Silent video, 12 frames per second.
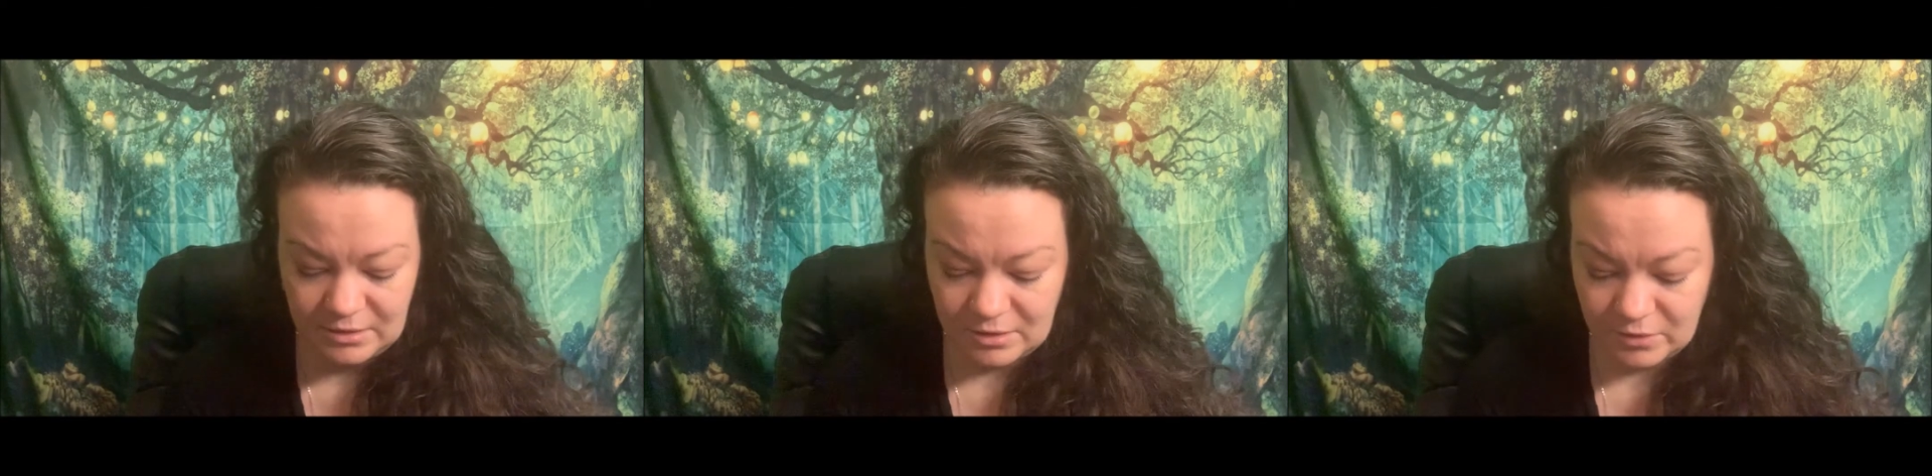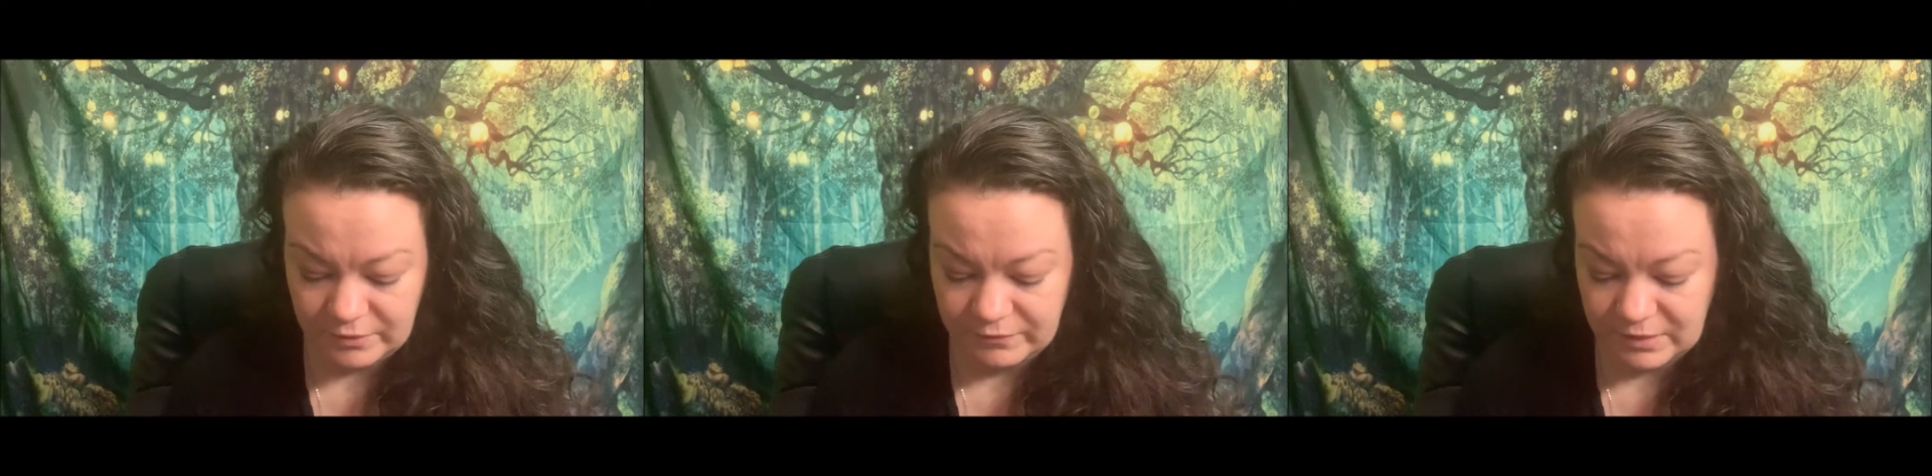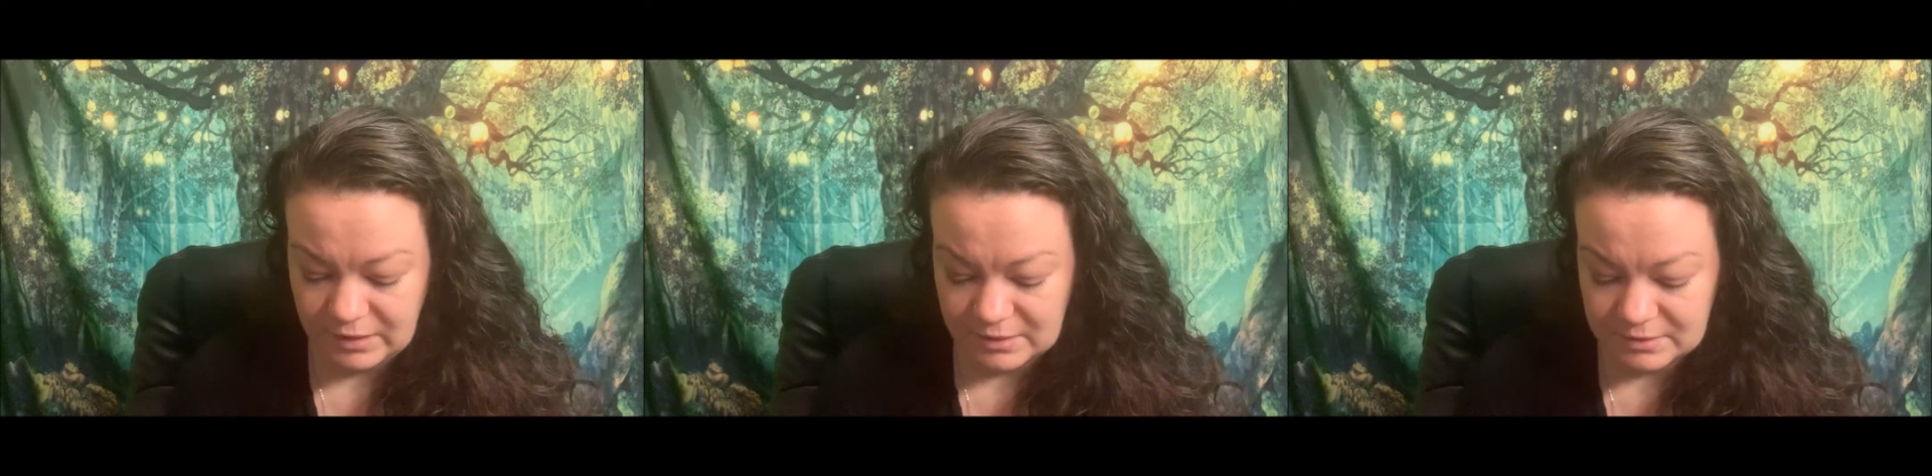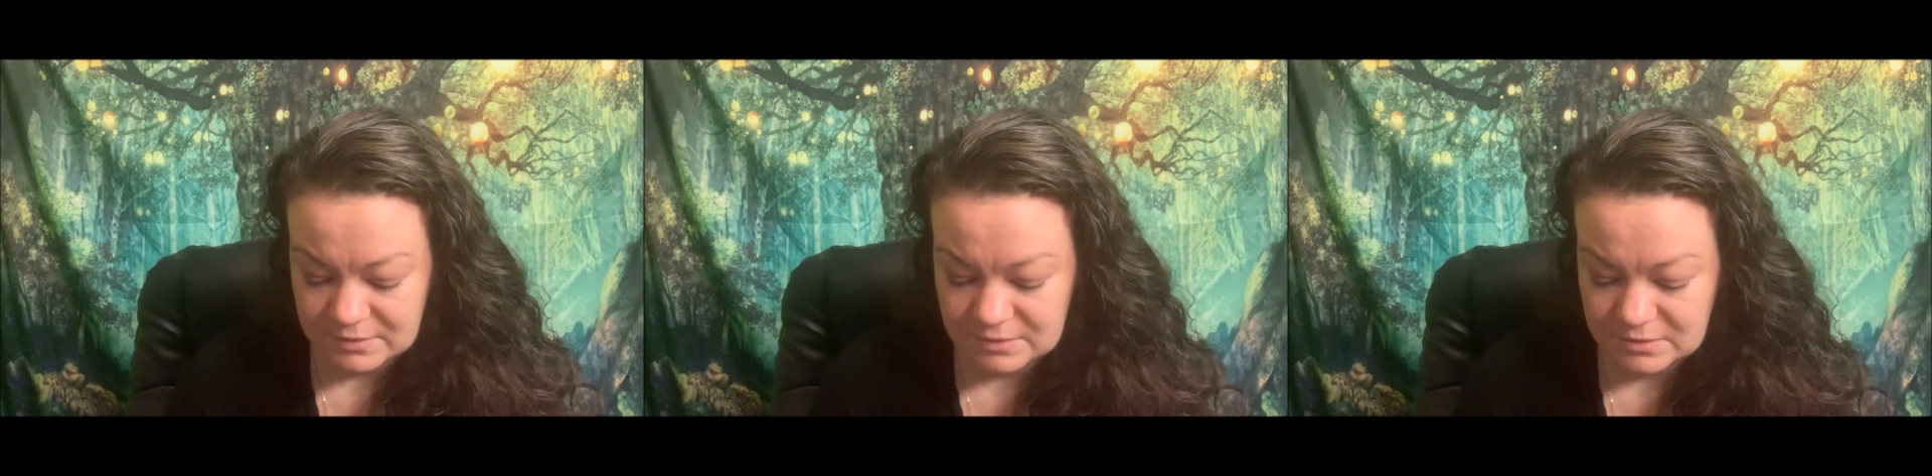You know, if it
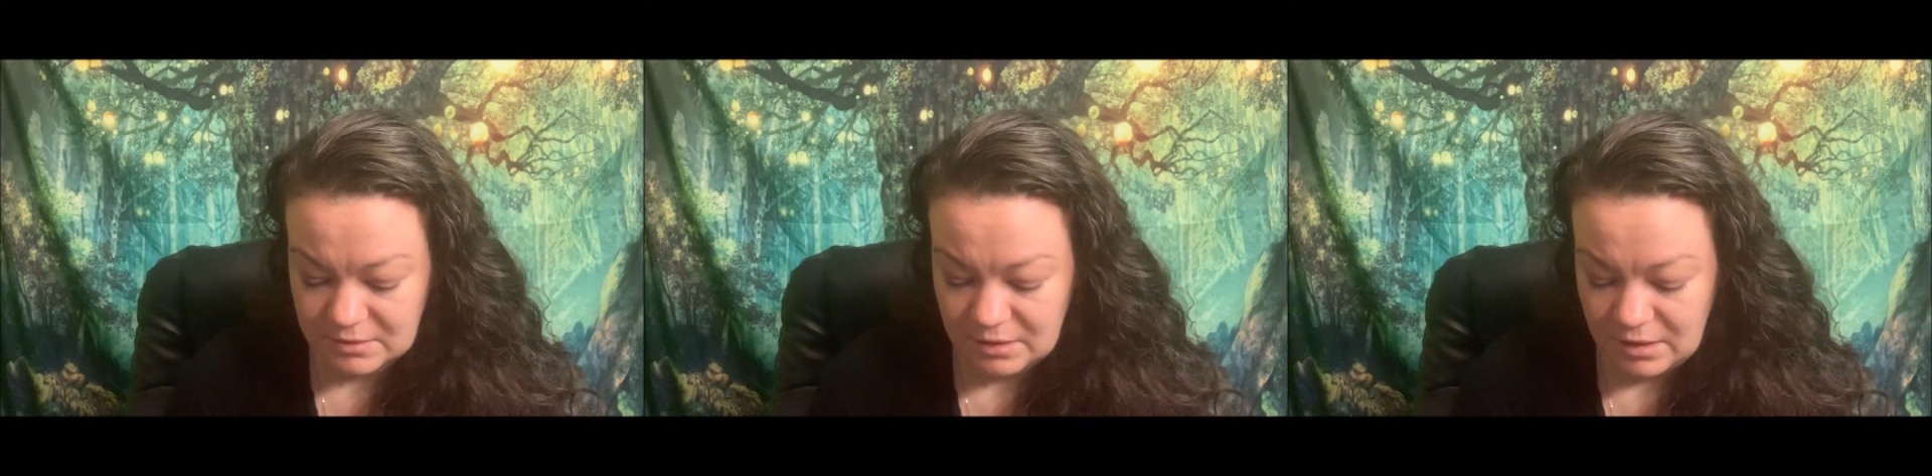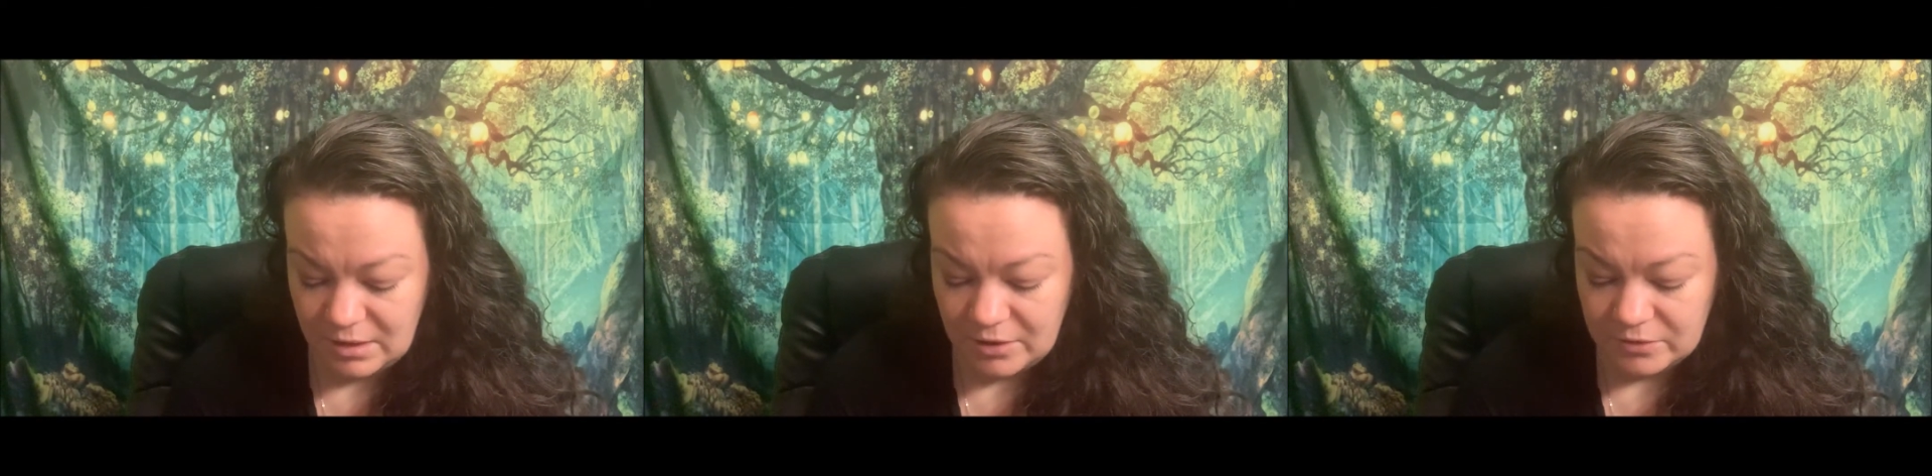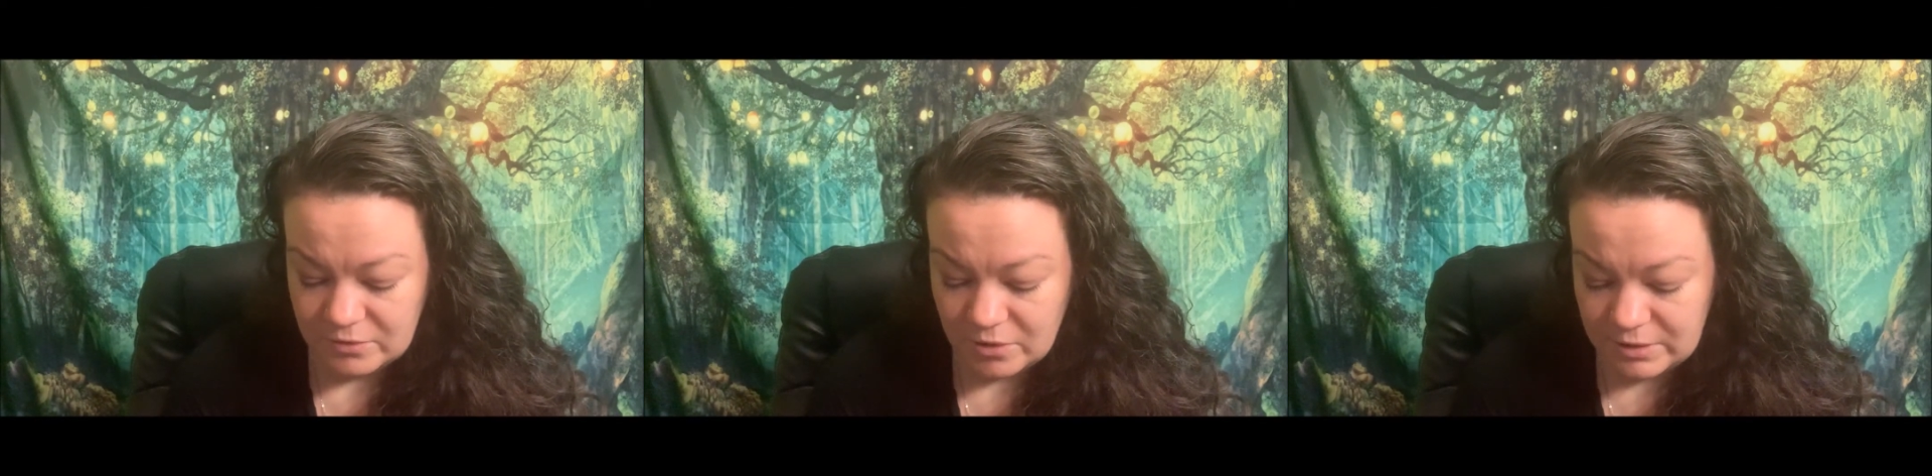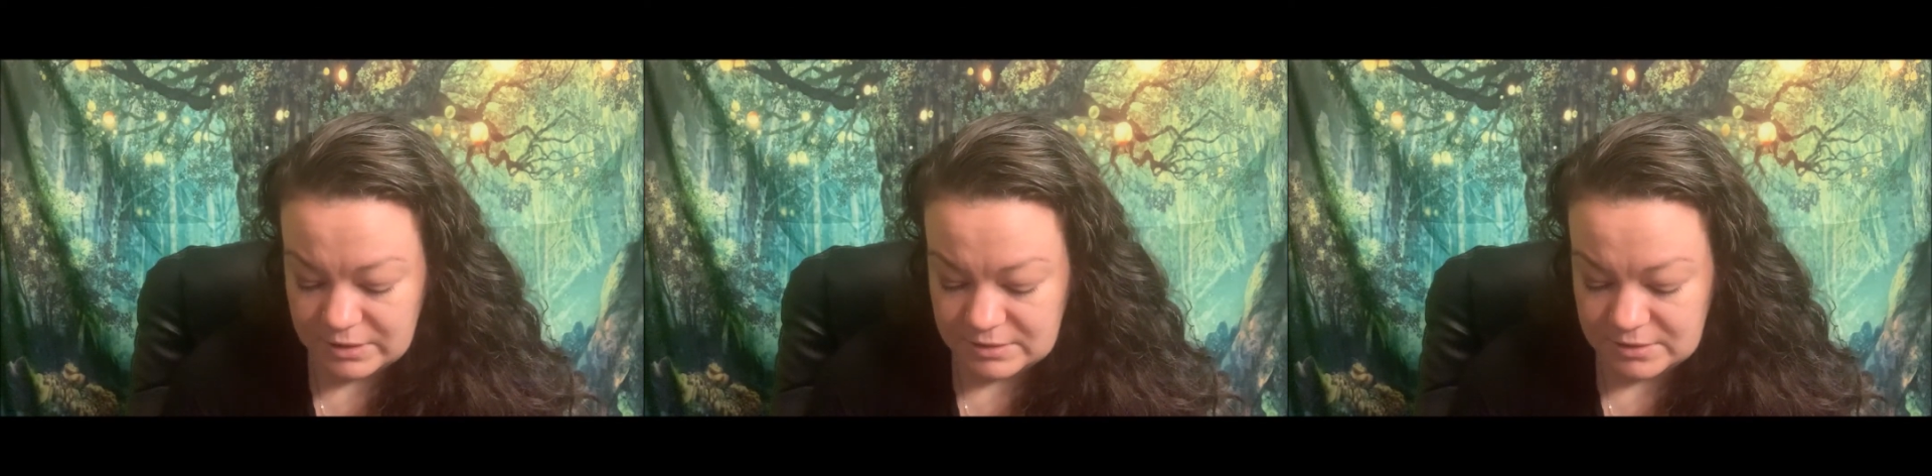gets
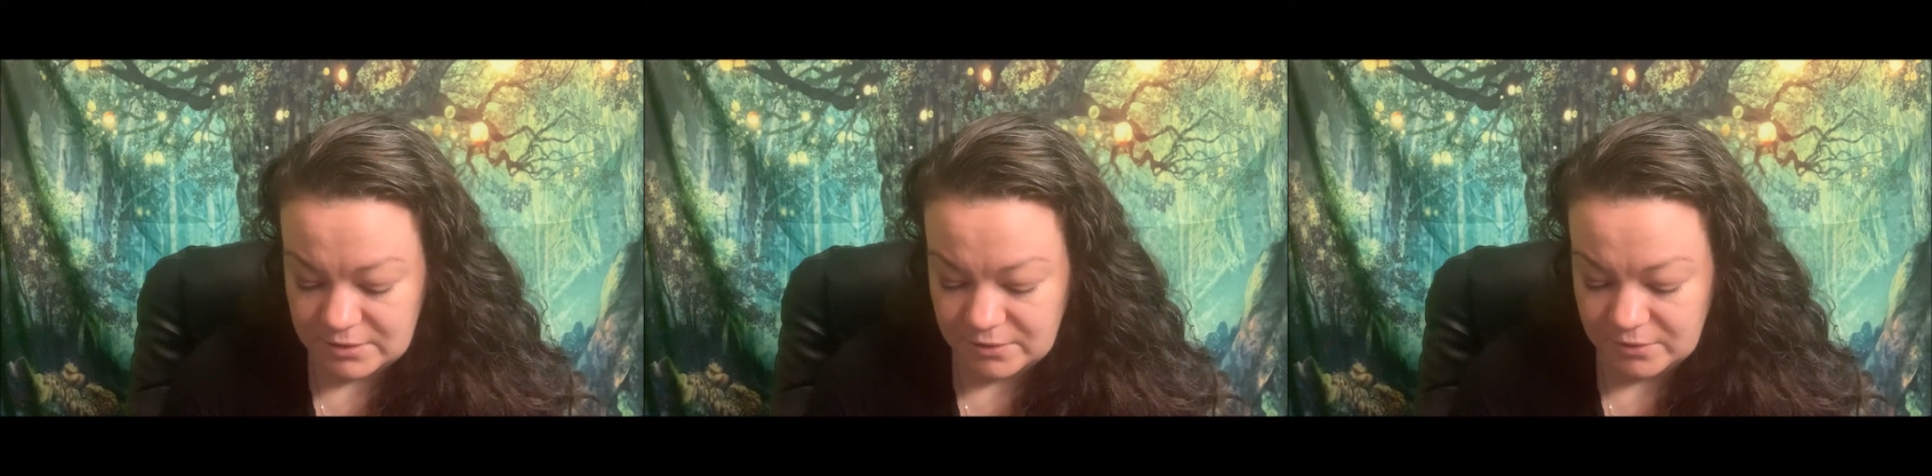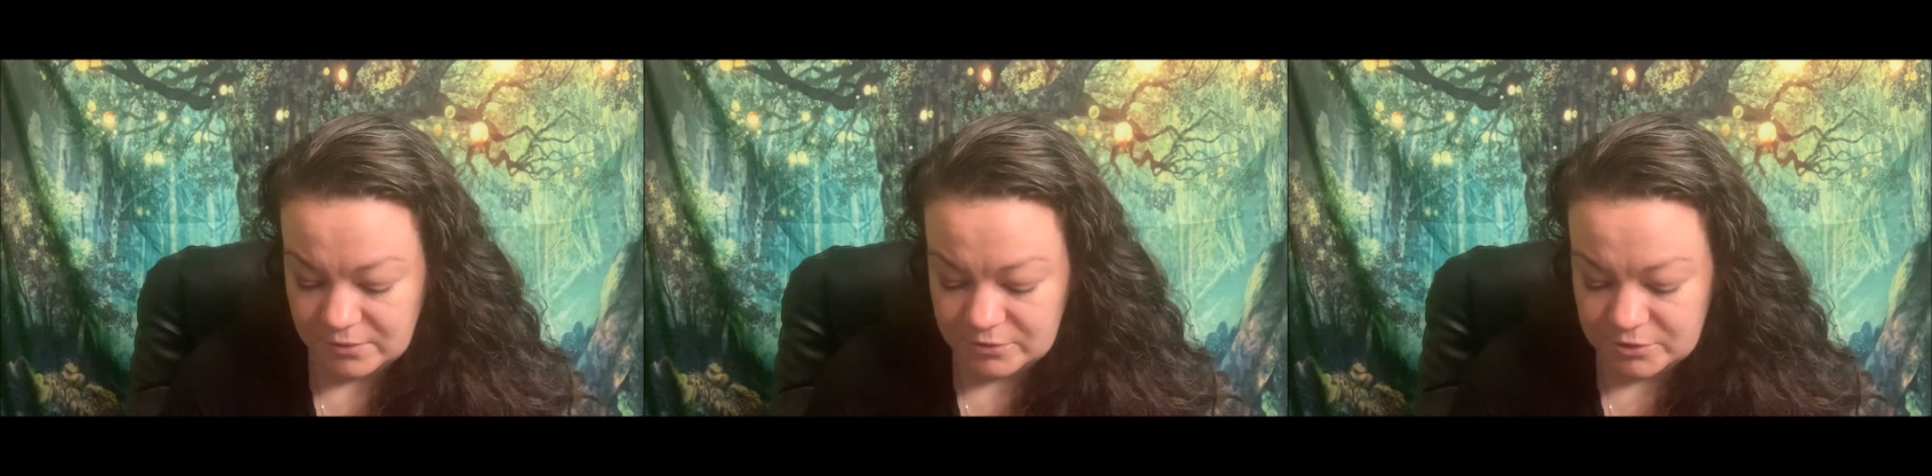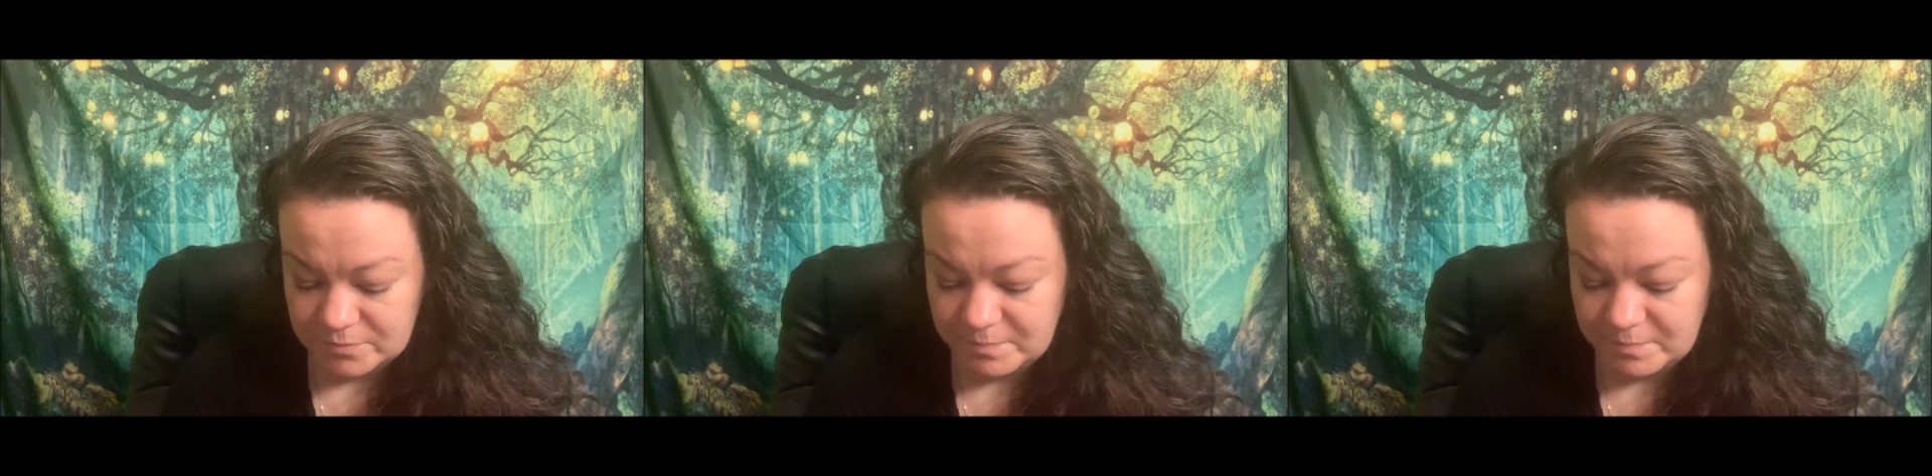thrown into